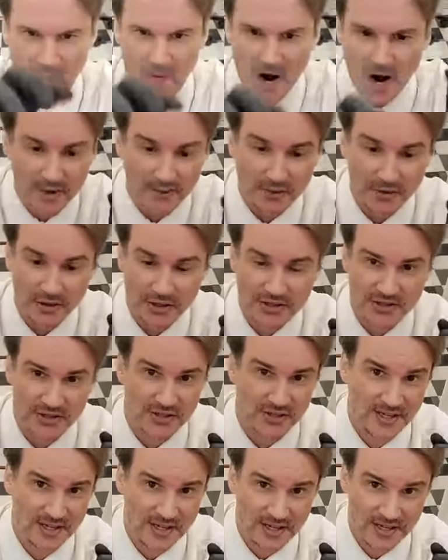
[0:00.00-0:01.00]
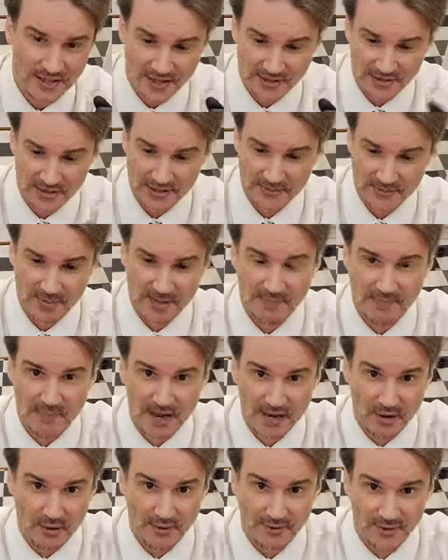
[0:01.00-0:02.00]
marvers. these big
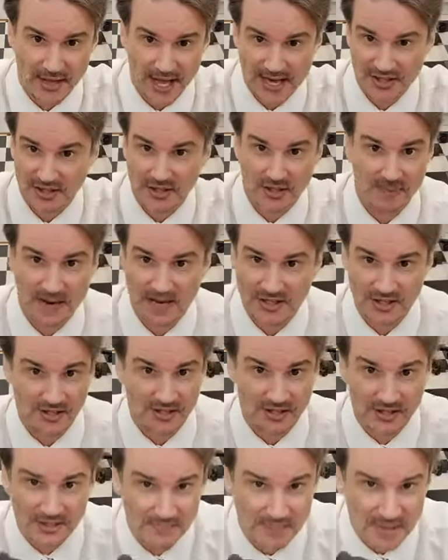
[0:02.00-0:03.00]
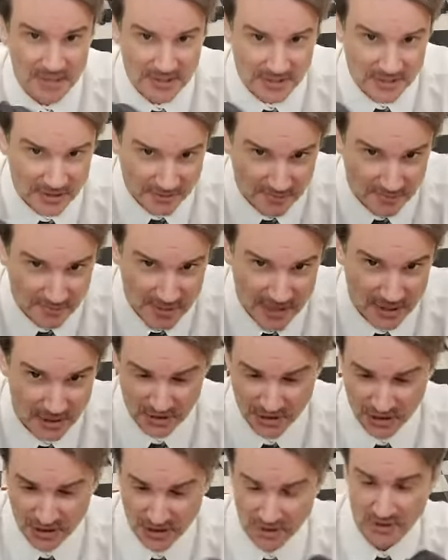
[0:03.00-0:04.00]
metal flats, and they're basically just pieces of
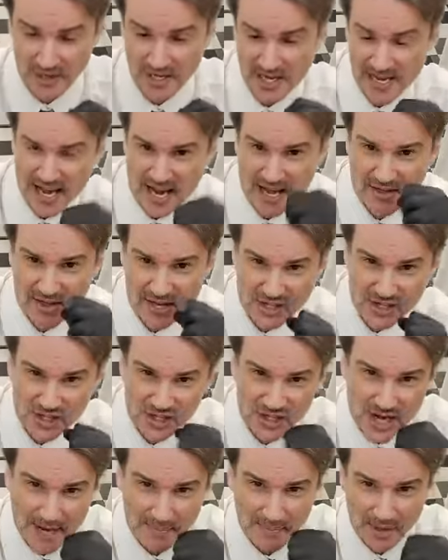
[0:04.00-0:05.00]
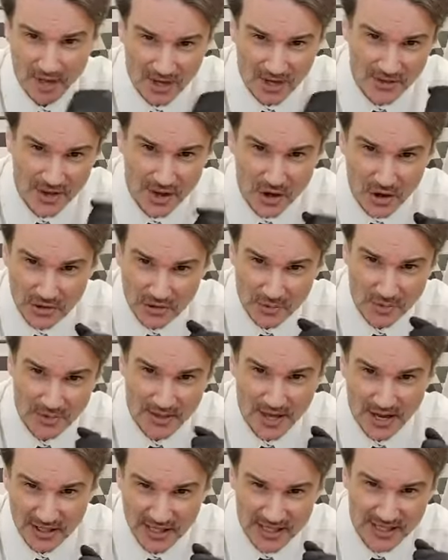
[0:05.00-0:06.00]
metal steel, and they could shape it on those
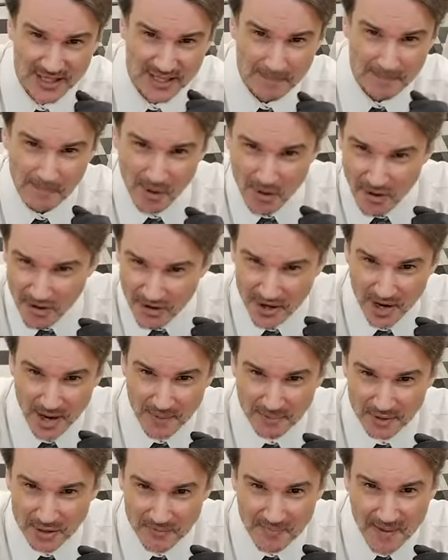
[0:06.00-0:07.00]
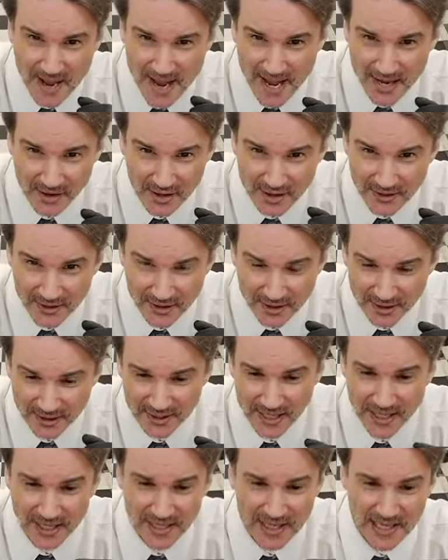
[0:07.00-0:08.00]
without getting it burned up too bad or anything
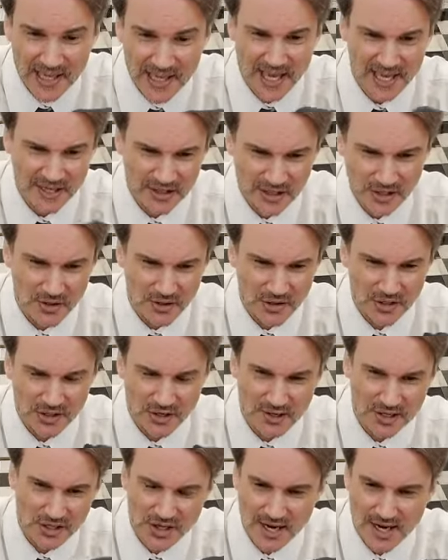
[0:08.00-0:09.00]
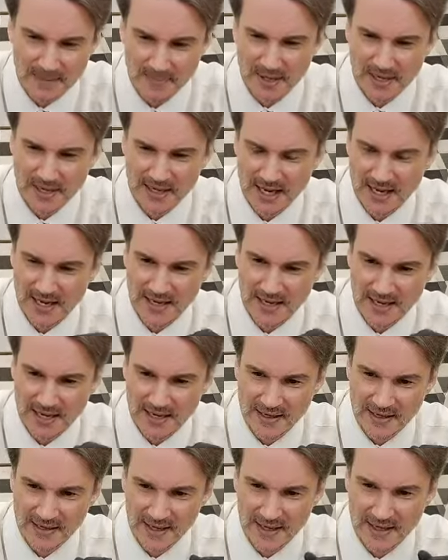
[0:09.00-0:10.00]
like that. And so they'll start shaping it,
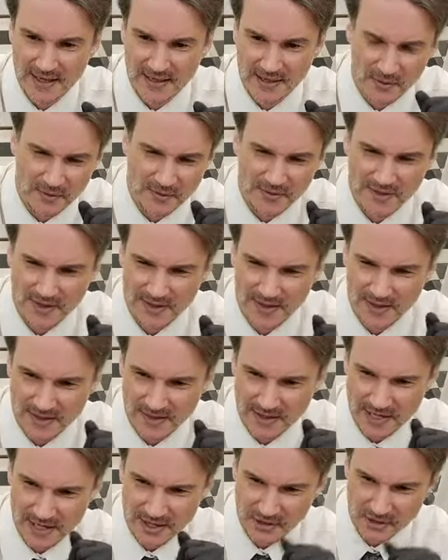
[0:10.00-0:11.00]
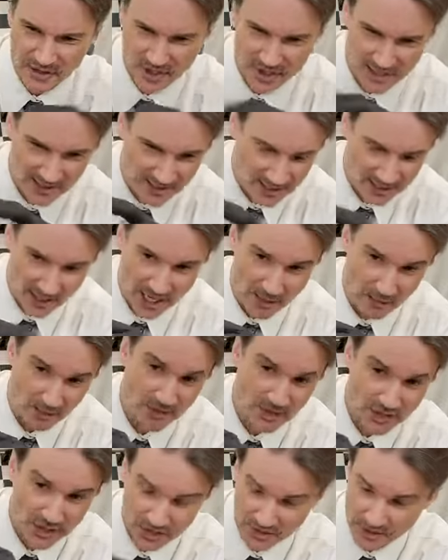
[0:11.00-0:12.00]
and you know, you'll see it. A
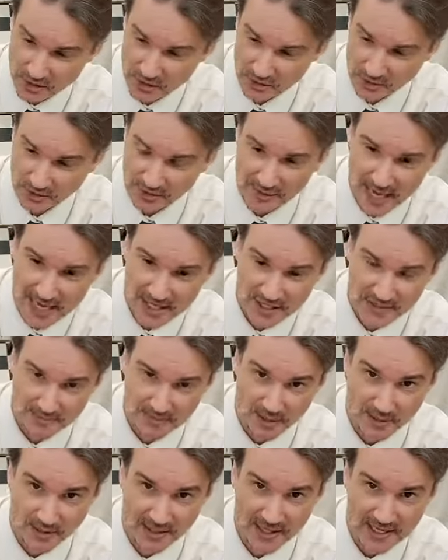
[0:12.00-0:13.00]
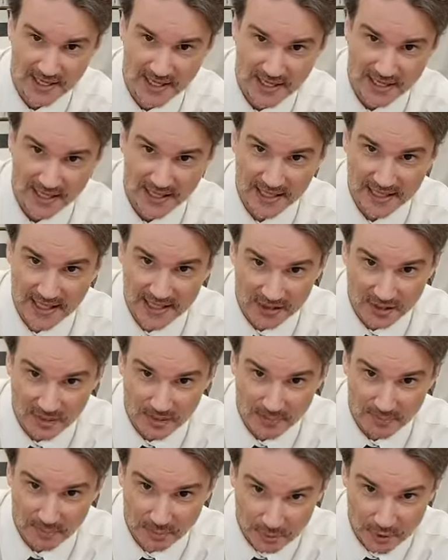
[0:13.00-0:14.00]
really skilled glass blower can get it
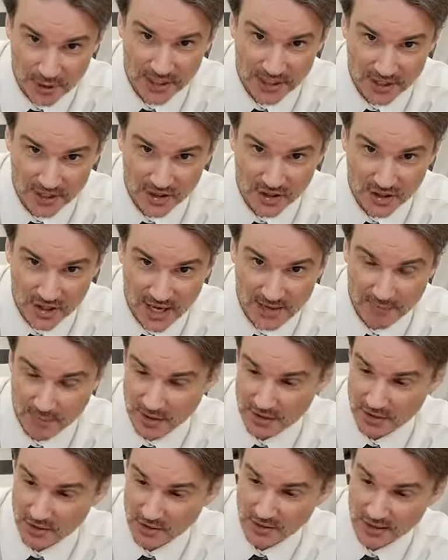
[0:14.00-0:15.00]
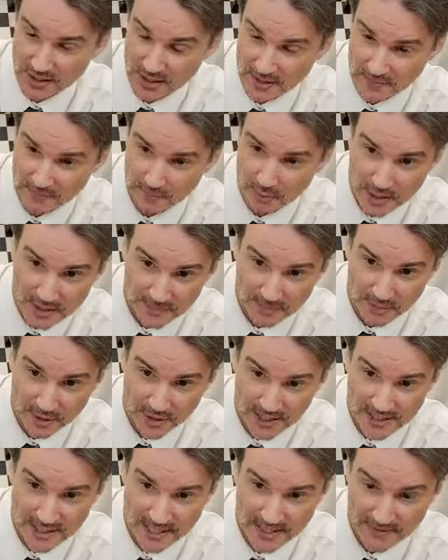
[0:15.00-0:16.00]
to a pretty good shape, and usually
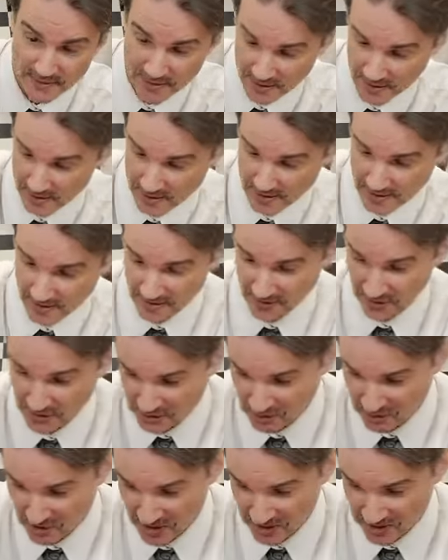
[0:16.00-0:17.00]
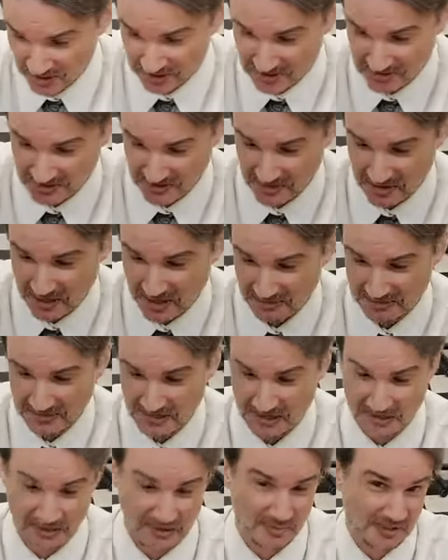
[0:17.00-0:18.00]
pretty even. This one is
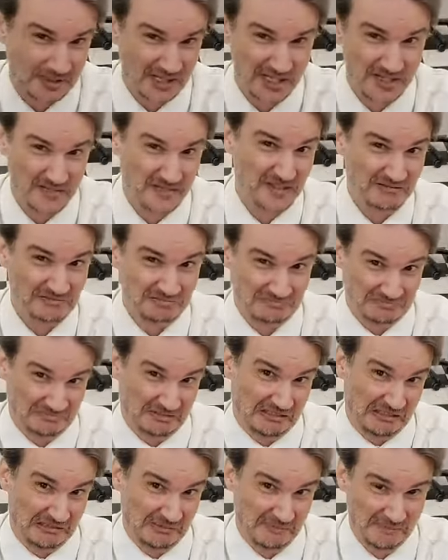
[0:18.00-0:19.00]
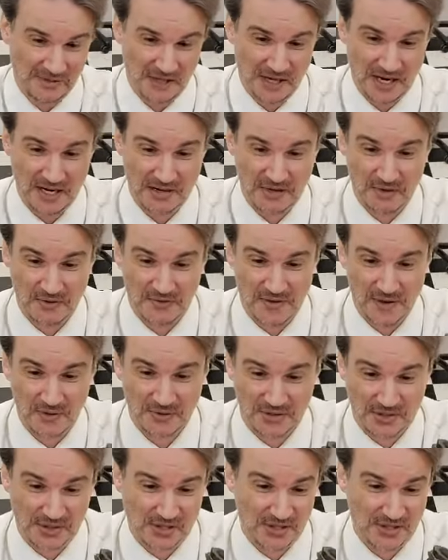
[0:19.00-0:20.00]
not terribly even. You know, I don't know if that
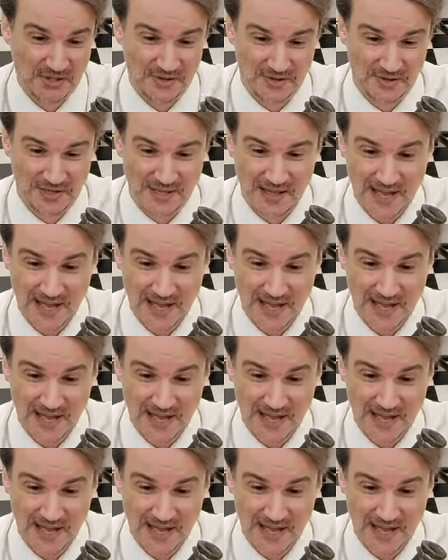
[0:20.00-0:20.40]
was the skill of the